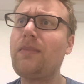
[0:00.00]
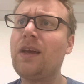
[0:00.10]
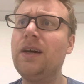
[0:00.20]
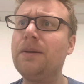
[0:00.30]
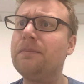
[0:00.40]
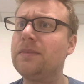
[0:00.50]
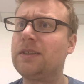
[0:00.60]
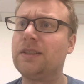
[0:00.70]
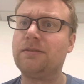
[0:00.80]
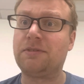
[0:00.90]
um,
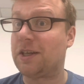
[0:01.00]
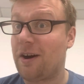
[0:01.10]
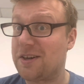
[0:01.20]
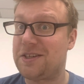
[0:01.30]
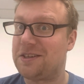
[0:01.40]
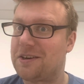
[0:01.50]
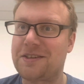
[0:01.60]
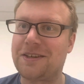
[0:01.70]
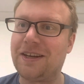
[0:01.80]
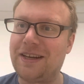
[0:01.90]
the, the Guardian
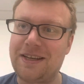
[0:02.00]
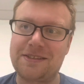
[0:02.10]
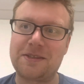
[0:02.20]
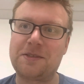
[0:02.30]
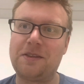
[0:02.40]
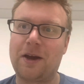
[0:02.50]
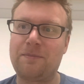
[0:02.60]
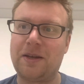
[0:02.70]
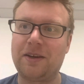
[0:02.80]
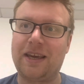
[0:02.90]
article, at least, that, that, I've
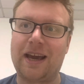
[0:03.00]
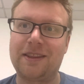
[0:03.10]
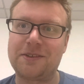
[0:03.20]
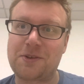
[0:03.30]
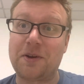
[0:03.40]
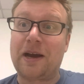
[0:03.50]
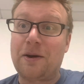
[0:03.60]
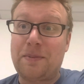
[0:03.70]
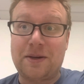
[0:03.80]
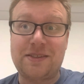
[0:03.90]
been looking at that's gone out
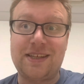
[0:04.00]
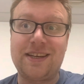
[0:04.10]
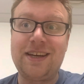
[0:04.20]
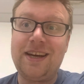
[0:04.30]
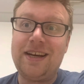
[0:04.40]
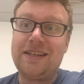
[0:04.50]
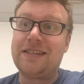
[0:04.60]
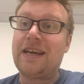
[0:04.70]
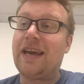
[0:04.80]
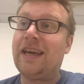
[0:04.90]
about it
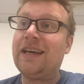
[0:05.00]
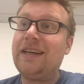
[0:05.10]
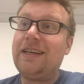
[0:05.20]
today,